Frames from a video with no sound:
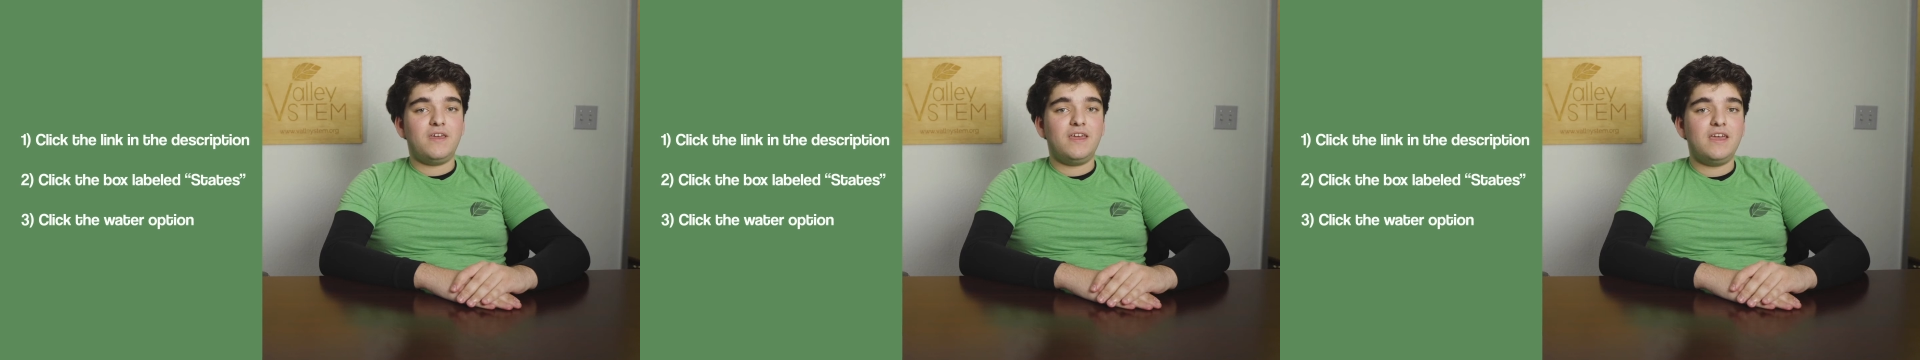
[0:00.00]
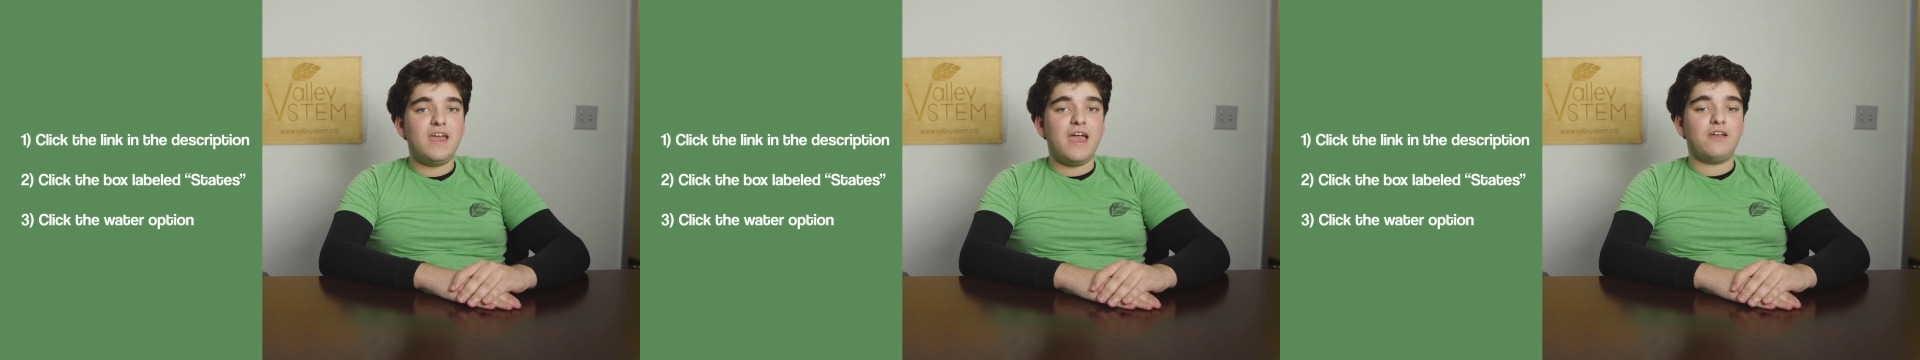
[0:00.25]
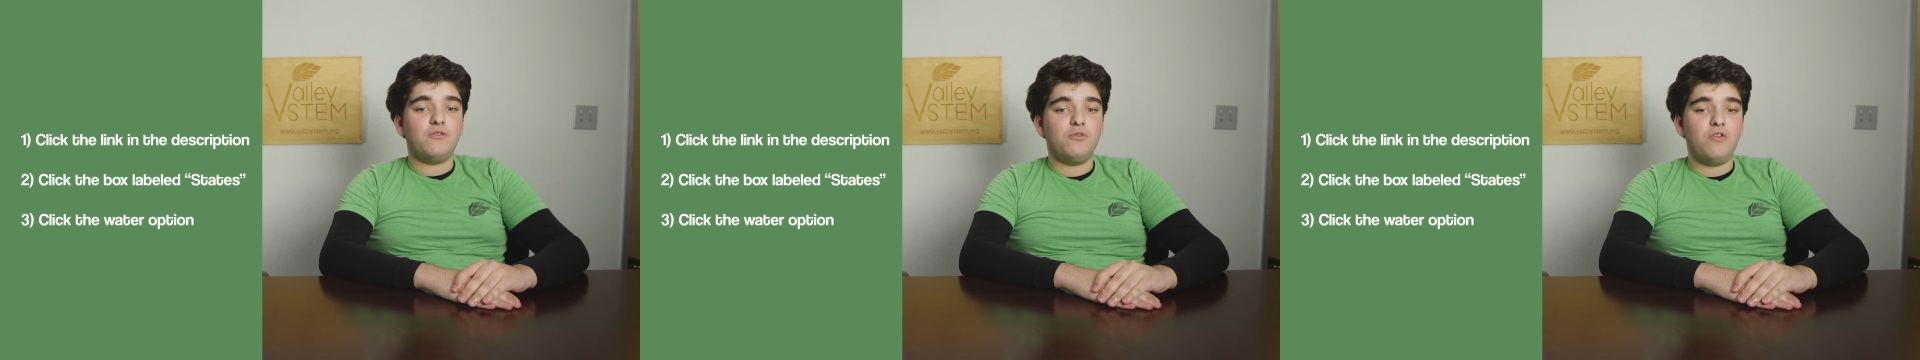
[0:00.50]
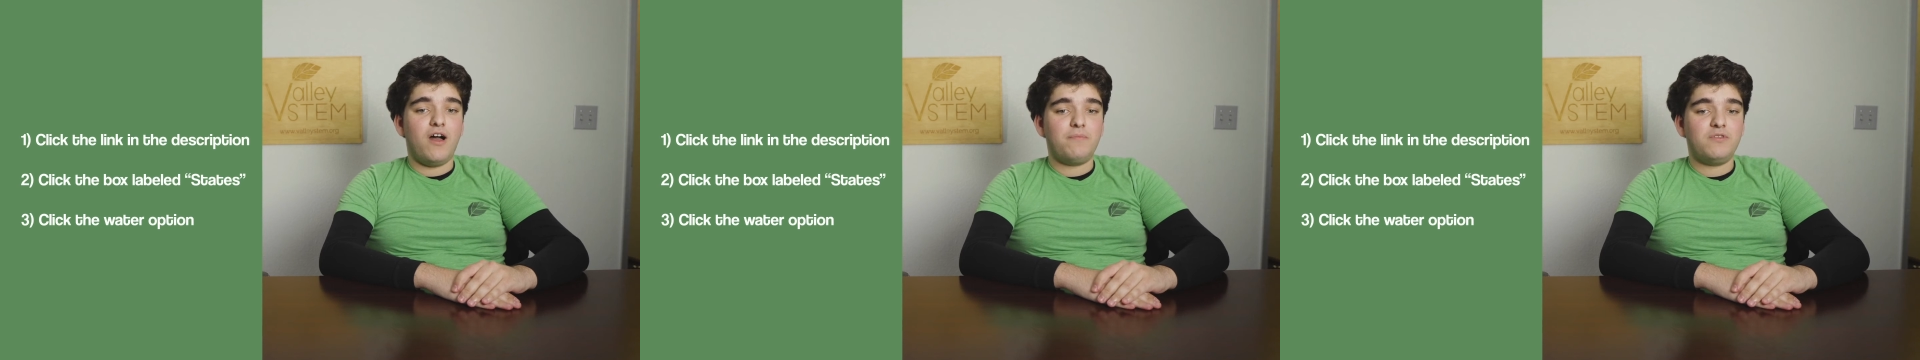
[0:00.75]
the Heat and
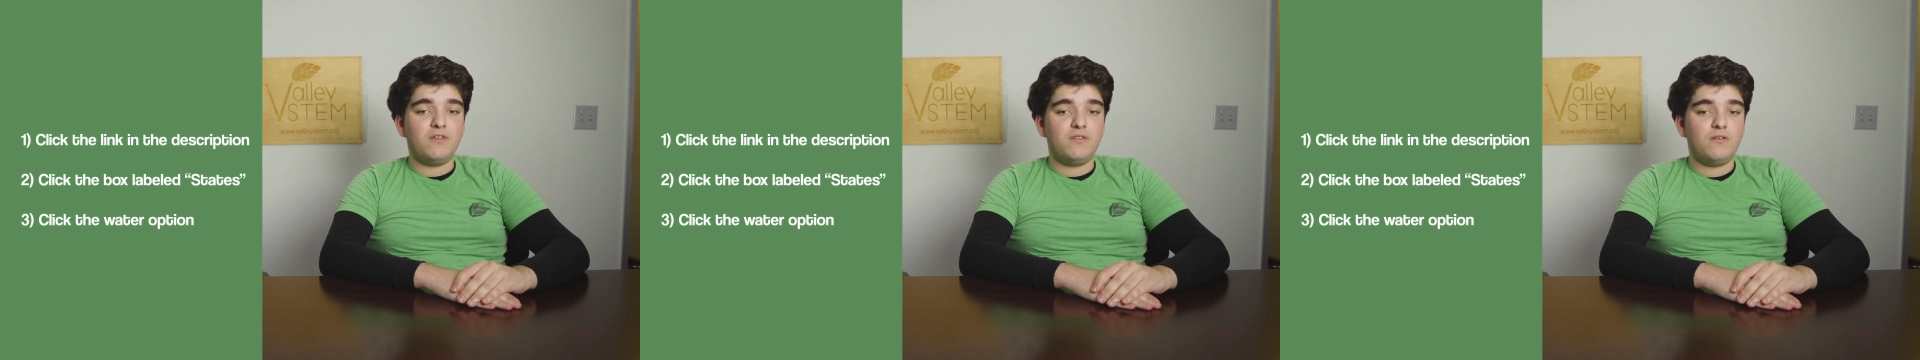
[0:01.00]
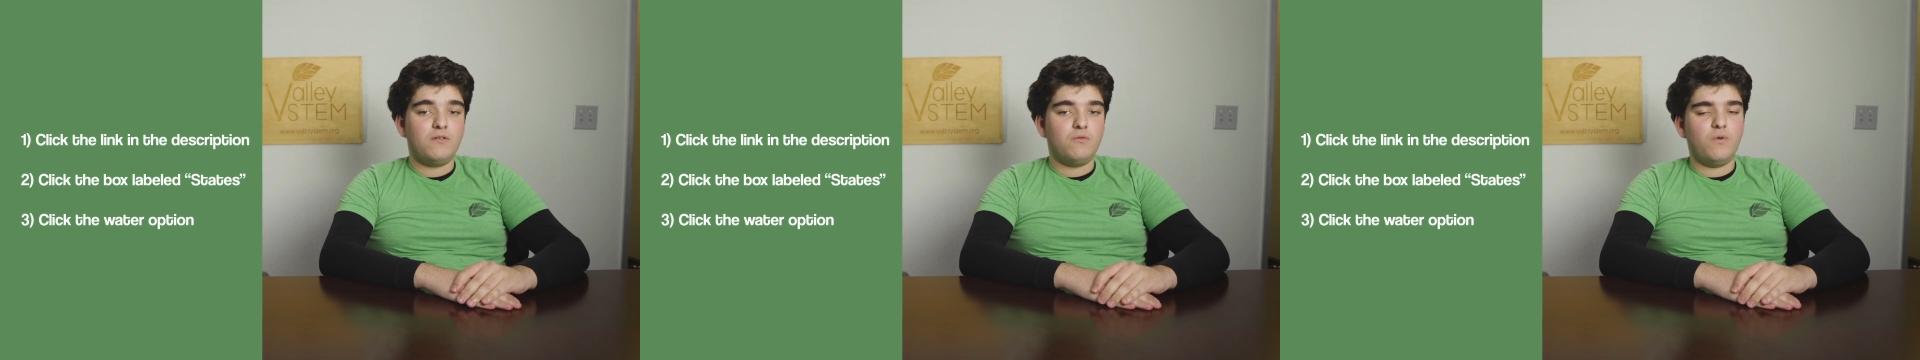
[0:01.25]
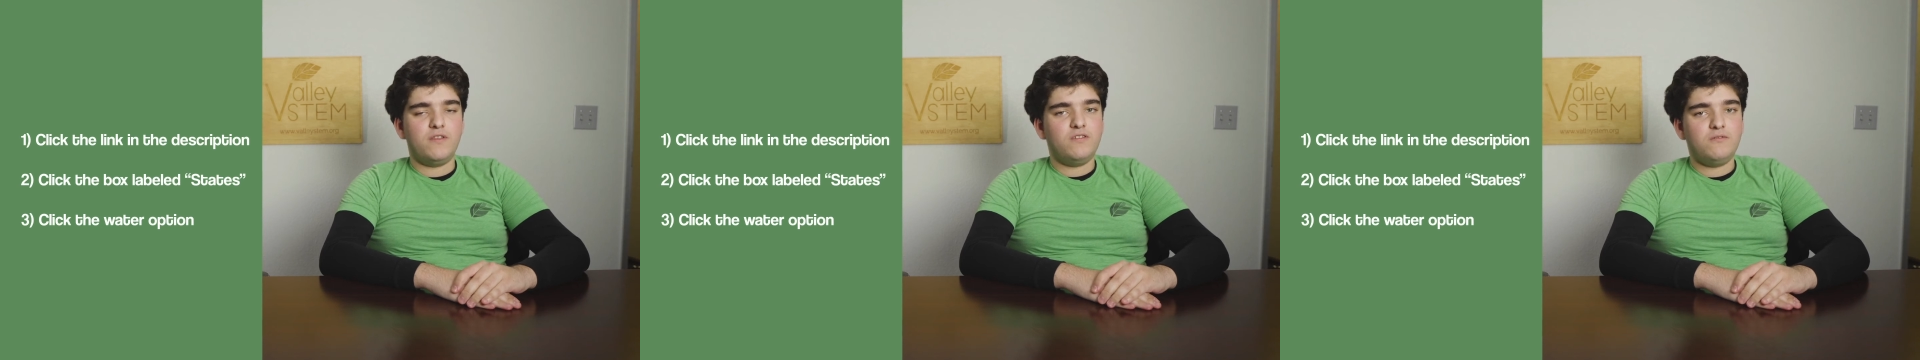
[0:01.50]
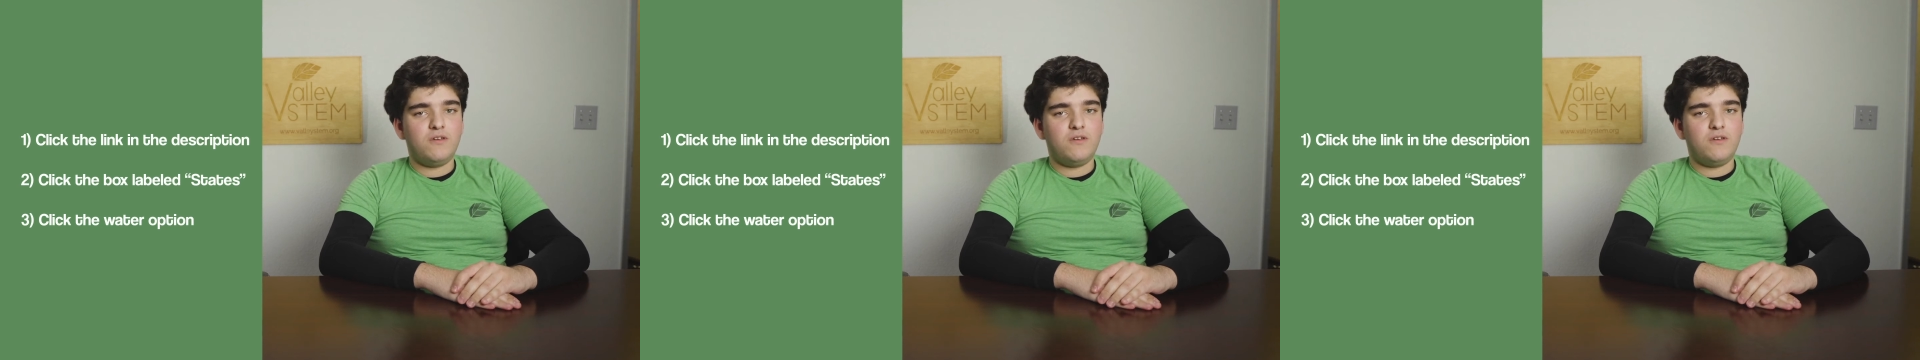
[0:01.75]
Cool option. What do you